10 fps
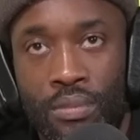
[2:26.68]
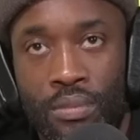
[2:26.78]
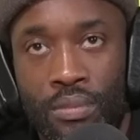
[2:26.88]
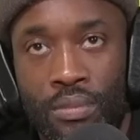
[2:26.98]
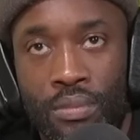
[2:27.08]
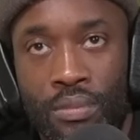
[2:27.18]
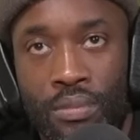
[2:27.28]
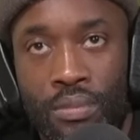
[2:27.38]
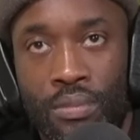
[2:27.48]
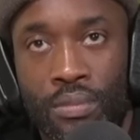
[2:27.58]

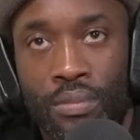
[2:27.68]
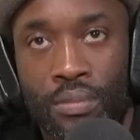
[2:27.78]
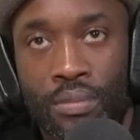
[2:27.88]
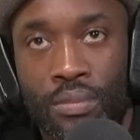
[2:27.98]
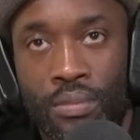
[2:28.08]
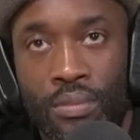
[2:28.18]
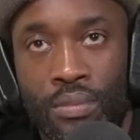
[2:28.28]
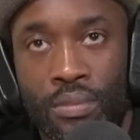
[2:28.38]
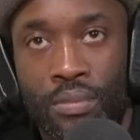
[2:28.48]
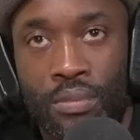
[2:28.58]

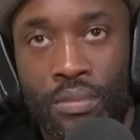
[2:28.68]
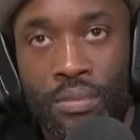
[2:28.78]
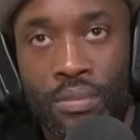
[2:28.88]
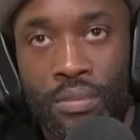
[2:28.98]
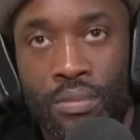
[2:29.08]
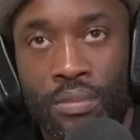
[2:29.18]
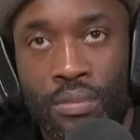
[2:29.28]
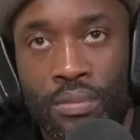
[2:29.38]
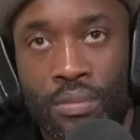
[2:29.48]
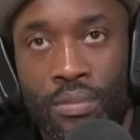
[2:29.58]

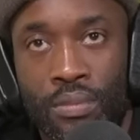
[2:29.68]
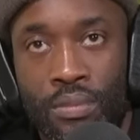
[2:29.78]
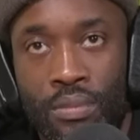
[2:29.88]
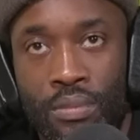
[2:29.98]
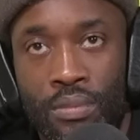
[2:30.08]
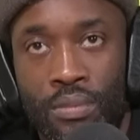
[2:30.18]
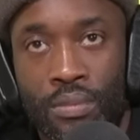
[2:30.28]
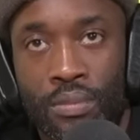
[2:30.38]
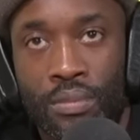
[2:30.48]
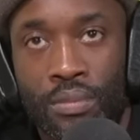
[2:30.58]

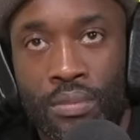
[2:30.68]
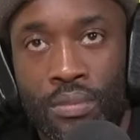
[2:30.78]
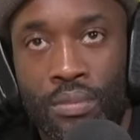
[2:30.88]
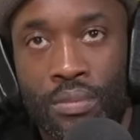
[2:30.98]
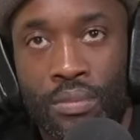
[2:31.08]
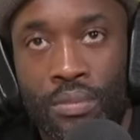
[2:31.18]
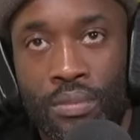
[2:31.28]
No words are spoken by the person on screen.